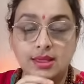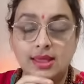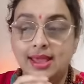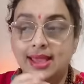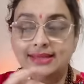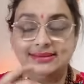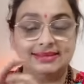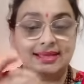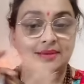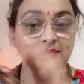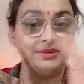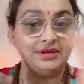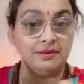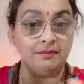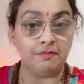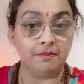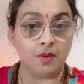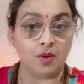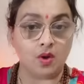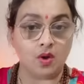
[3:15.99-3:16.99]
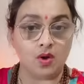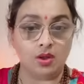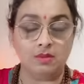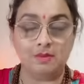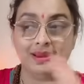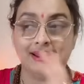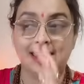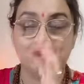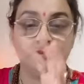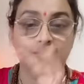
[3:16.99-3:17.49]
it can be a ball
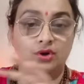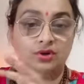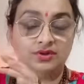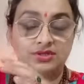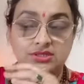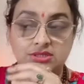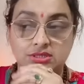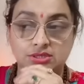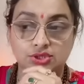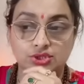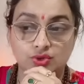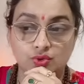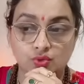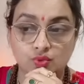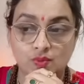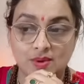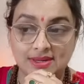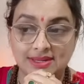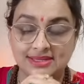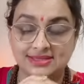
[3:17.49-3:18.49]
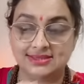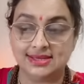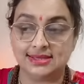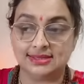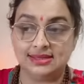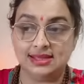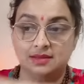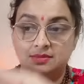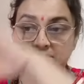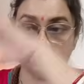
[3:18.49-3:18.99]
but i'm not sure what
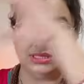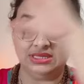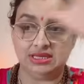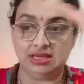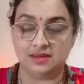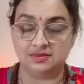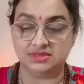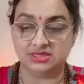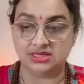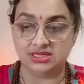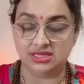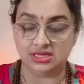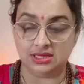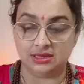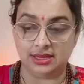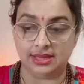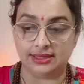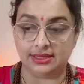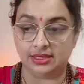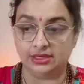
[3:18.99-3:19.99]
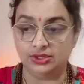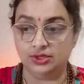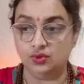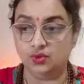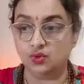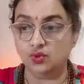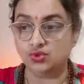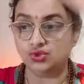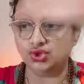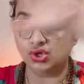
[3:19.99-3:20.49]
exactly i'm seeing i'm seeing a like
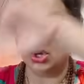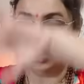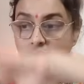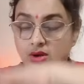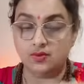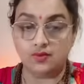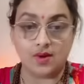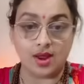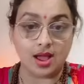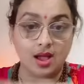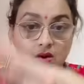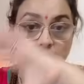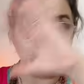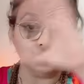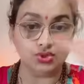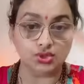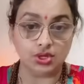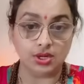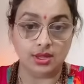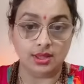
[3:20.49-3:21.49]
huge round